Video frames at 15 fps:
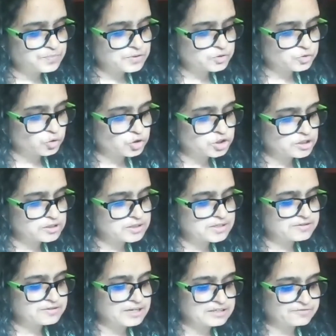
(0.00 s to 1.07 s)
social
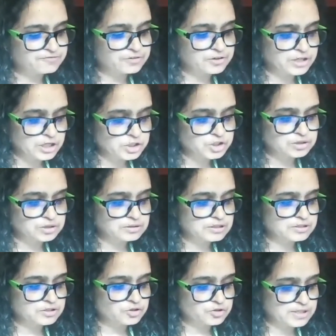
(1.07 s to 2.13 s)
stratification in
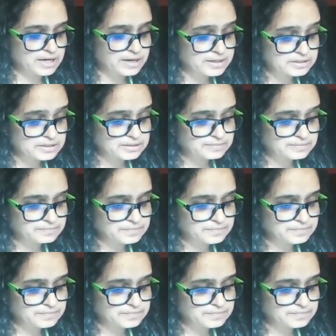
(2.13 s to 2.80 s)
society